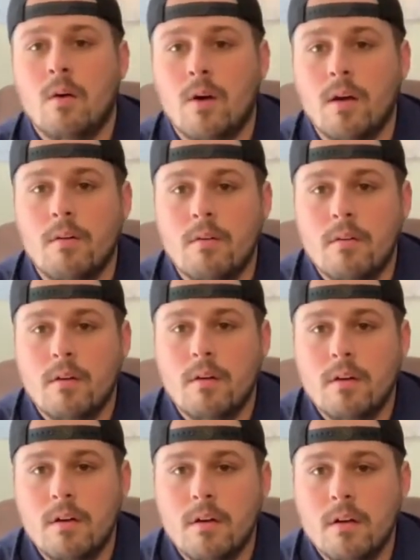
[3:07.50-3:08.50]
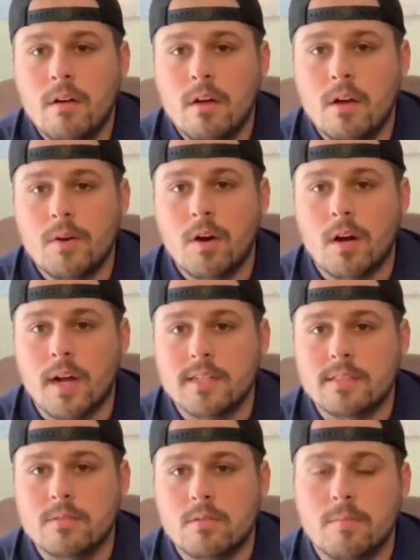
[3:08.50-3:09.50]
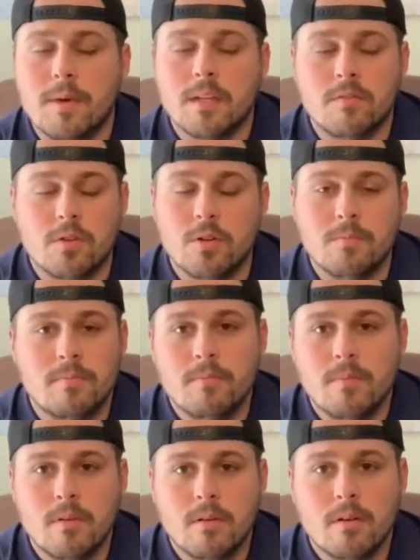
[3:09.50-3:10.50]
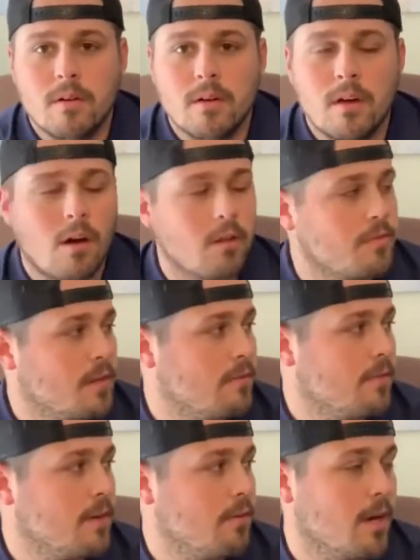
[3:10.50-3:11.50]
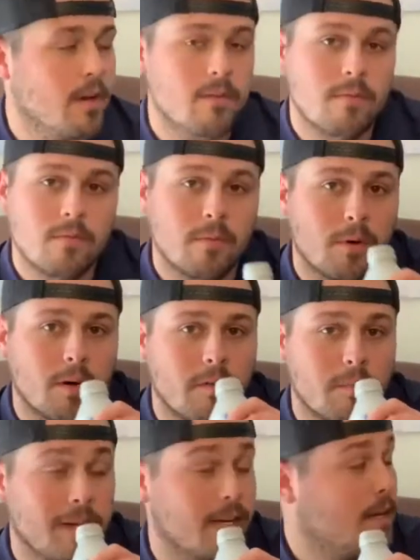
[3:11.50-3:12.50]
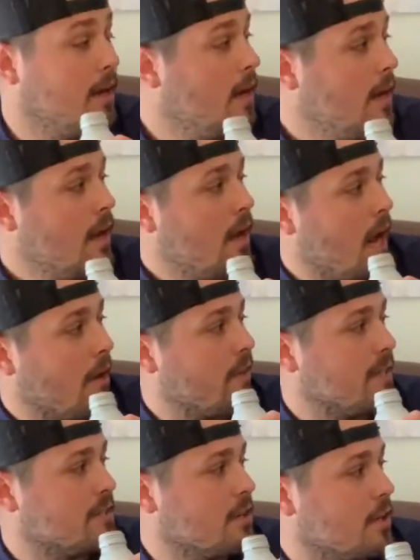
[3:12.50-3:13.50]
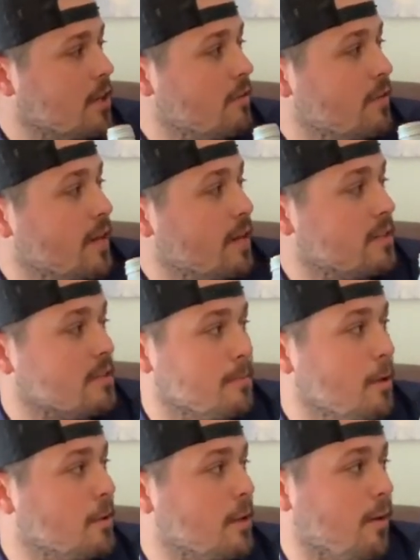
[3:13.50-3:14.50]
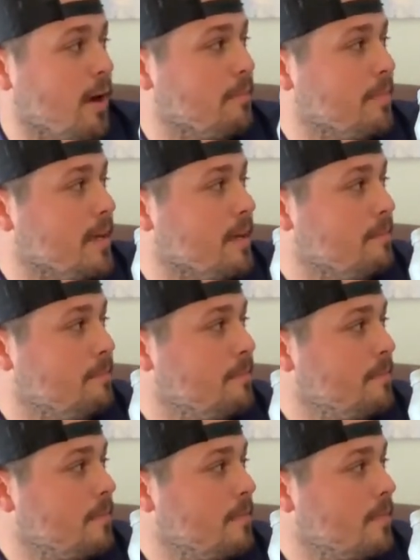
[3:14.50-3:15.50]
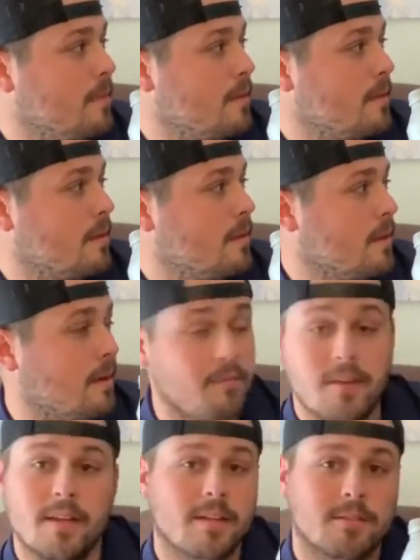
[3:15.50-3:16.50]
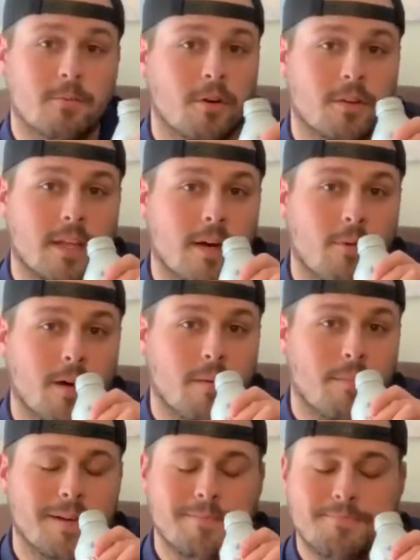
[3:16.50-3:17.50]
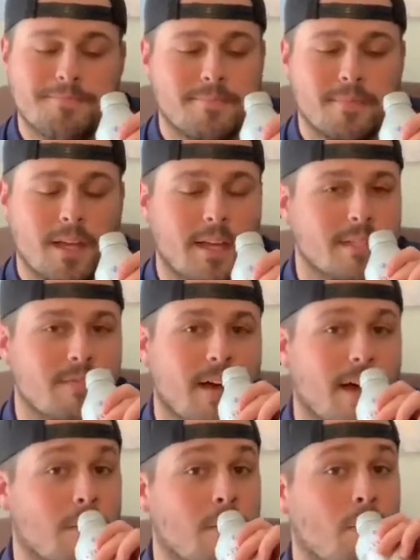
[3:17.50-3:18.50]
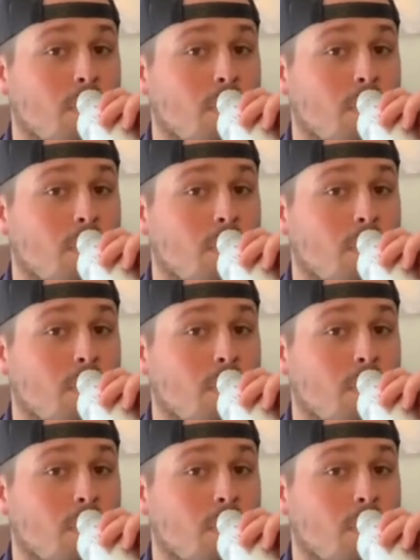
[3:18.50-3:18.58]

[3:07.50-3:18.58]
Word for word: Well, here we are guys. We're in my living room. All of 10 feet away from where we're making. Everything's cooking over there. It's smoking quite a bit. That vent doesn't work that well, but it's fine.